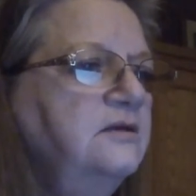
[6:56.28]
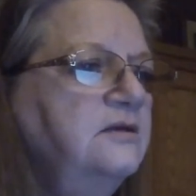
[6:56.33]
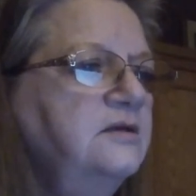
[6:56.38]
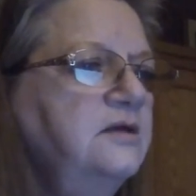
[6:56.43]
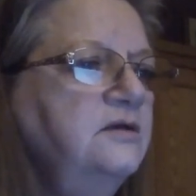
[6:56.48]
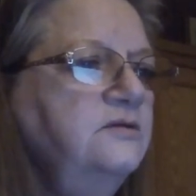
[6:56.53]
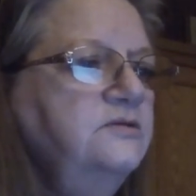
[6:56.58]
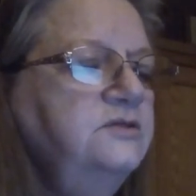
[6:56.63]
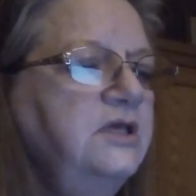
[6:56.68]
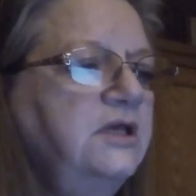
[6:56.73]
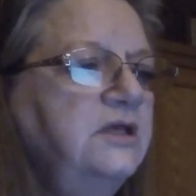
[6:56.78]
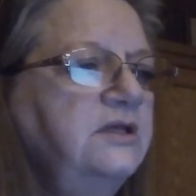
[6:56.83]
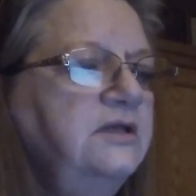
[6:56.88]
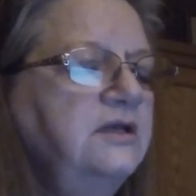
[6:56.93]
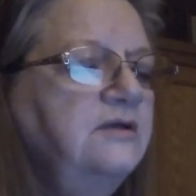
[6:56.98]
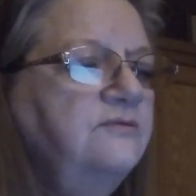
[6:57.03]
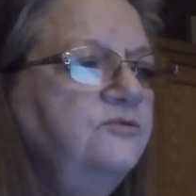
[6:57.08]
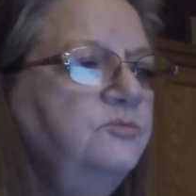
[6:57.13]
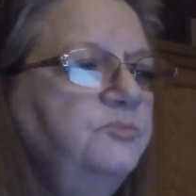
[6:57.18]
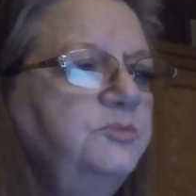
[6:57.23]
The ghost had
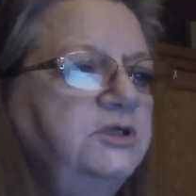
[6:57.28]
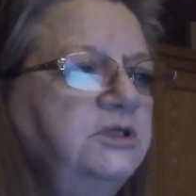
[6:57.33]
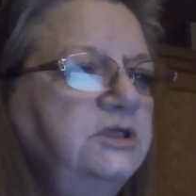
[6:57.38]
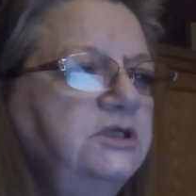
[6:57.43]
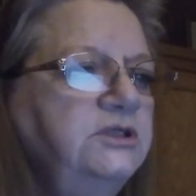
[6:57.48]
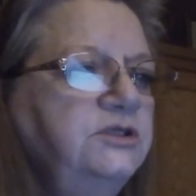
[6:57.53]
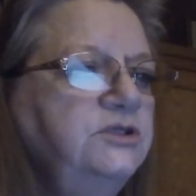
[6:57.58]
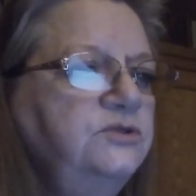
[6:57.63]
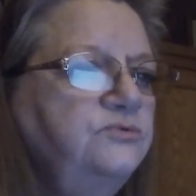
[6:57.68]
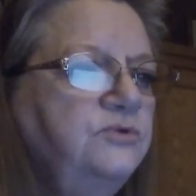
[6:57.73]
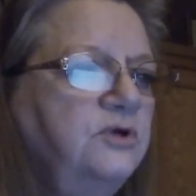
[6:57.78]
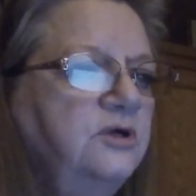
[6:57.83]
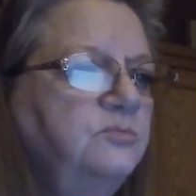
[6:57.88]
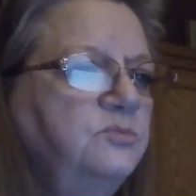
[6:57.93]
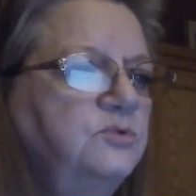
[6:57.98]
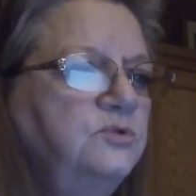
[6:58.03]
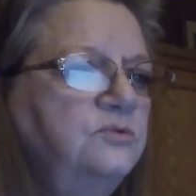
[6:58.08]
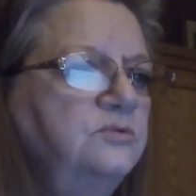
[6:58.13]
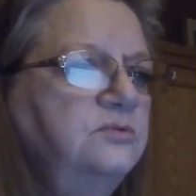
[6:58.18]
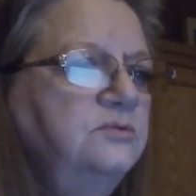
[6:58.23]
never been any
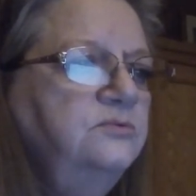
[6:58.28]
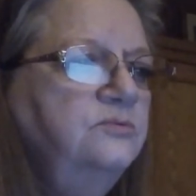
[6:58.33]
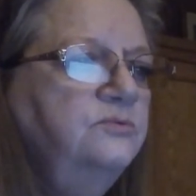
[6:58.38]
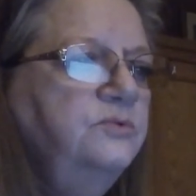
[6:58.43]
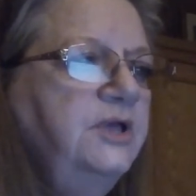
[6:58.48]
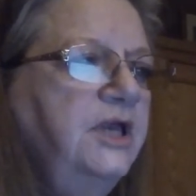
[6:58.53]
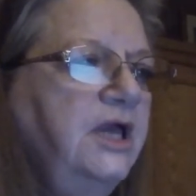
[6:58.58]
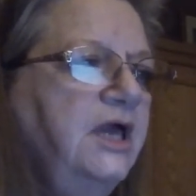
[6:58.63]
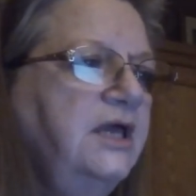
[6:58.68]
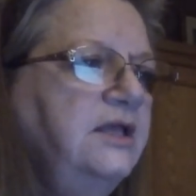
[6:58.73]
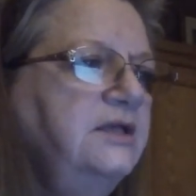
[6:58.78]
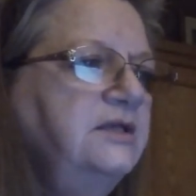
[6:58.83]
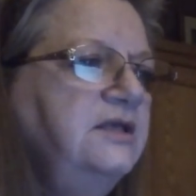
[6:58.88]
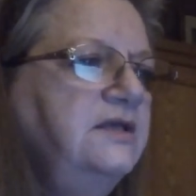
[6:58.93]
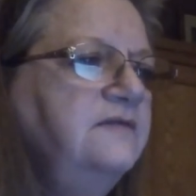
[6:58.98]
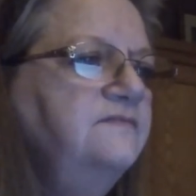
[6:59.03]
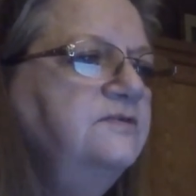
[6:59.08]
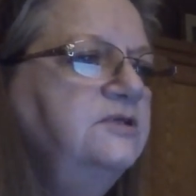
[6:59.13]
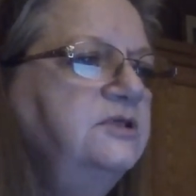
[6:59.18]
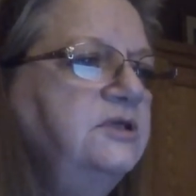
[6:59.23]
trouble. We
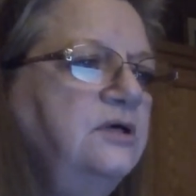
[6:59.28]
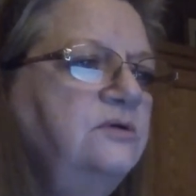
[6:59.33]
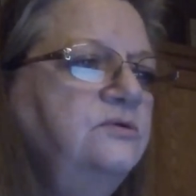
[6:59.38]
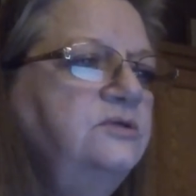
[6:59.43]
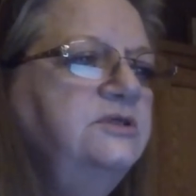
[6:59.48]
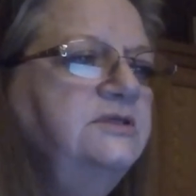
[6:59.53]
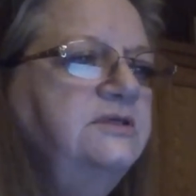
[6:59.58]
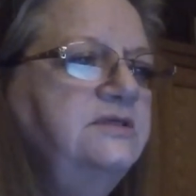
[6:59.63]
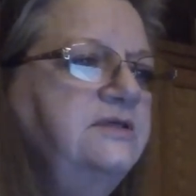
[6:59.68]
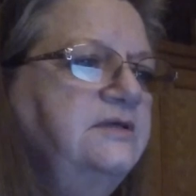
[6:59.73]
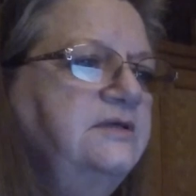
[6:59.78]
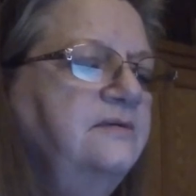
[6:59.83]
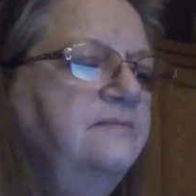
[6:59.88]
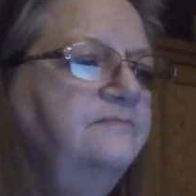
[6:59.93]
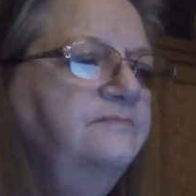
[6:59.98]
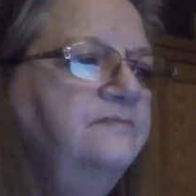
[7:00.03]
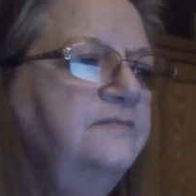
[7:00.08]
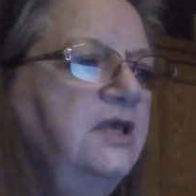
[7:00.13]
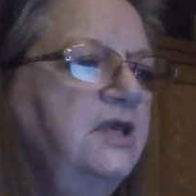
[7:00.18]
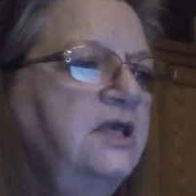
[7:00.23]
hadn't even noticed
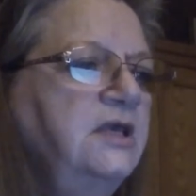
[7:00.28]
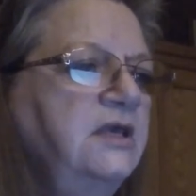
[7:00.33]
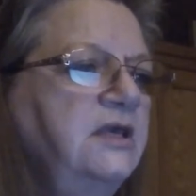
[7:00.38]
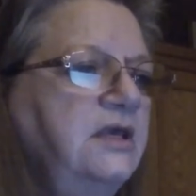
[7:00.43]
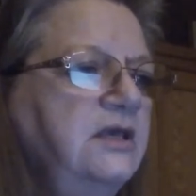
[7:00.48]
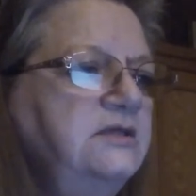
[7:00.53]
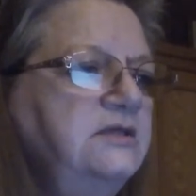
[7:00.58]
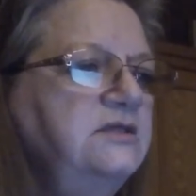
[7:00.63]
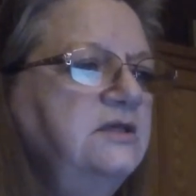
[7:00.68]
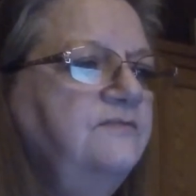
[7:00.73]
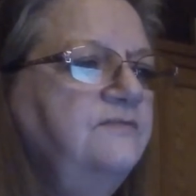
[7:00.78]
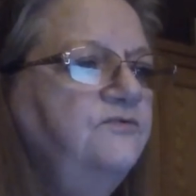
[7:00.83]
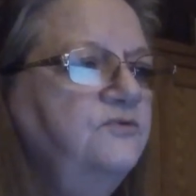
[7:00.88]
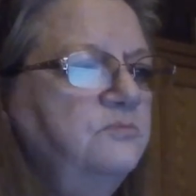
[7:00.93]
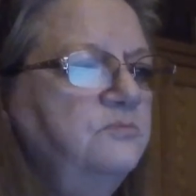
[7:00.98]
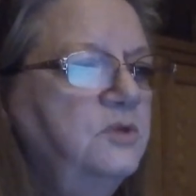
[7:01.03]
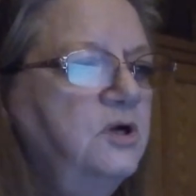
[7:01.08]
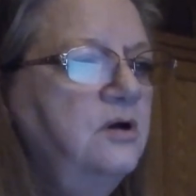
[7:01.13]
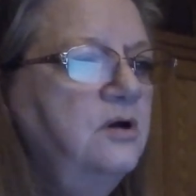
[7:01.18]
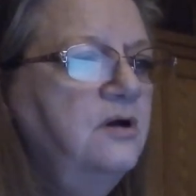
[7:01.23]
them, except
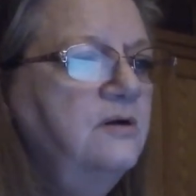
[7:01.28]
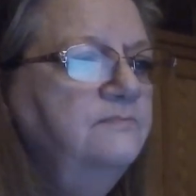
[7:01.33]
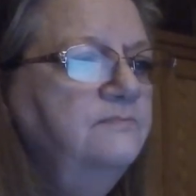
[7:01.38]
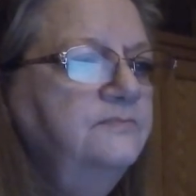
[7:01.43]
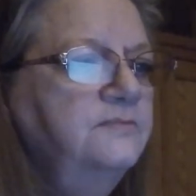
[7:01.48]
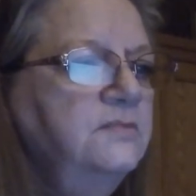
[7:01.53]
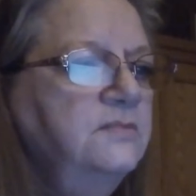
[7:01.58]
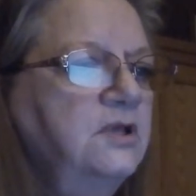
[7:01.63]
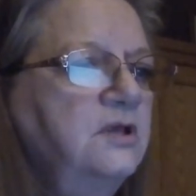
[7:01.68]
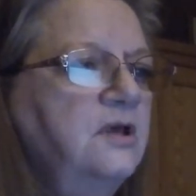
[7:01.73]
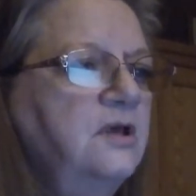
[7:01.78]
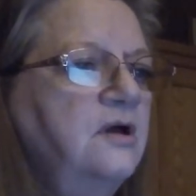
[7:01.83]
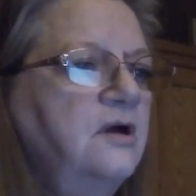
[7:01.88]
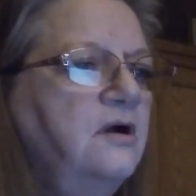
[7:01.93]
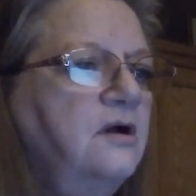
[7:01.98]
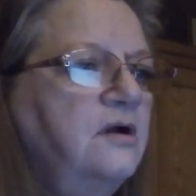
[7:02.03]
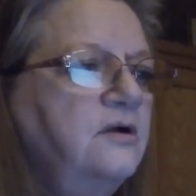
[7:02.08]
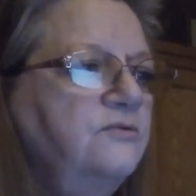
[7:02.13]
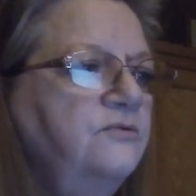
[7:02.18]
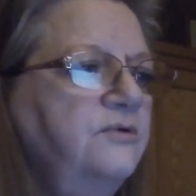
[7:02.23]
for Mom.
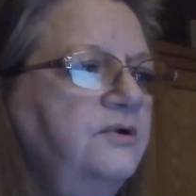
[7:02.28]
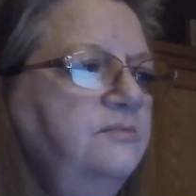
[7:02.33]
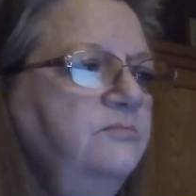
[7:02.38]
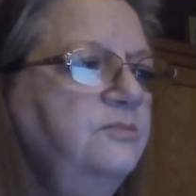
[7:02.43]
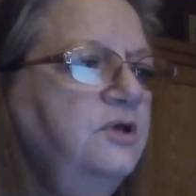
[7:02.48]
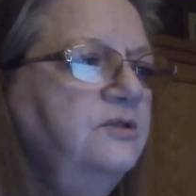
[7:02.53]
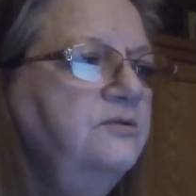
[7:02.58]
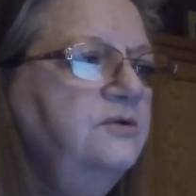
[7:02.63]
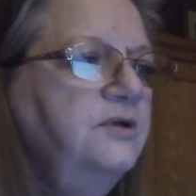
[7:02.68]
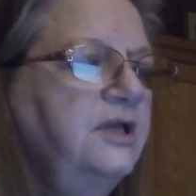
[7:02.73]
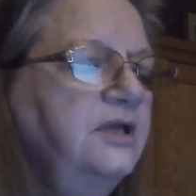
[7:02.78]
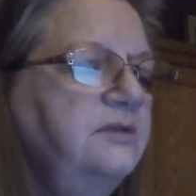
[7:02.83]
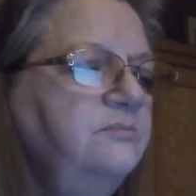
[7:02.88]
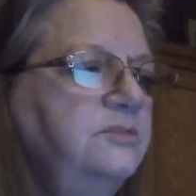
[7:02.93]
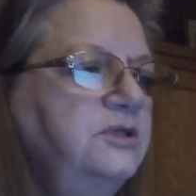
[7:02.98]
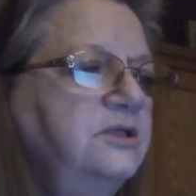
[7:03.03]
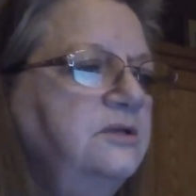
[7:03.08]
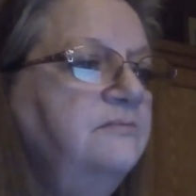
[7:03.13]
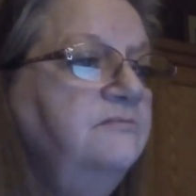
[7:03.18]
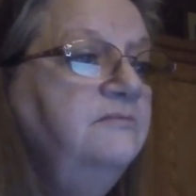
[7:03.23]
Our grandmother
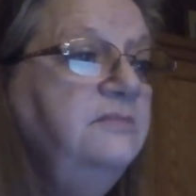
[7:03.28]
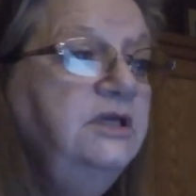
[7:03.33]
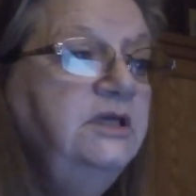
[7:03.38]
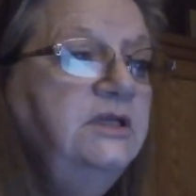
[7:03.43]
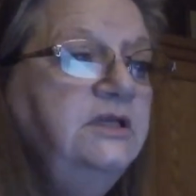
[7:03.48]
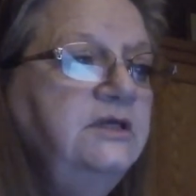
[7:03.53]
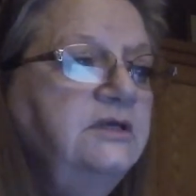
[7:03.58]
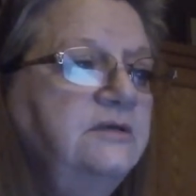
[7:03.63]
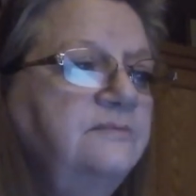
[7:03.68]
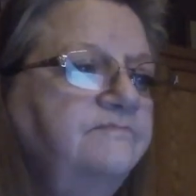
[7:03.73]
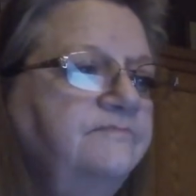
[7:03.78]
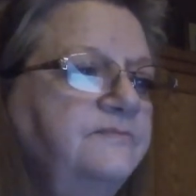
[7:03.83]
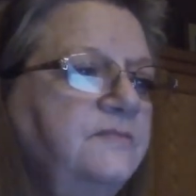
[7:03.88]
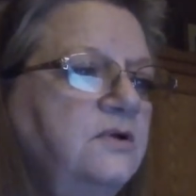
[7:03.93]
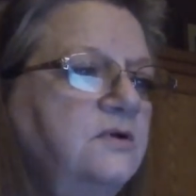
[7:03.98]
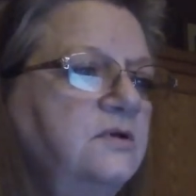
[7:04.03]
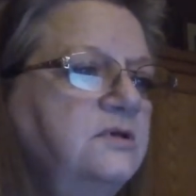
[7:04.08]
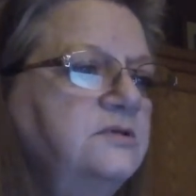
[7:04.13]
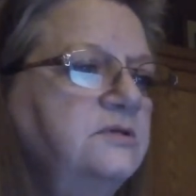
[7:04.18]
had been a medium,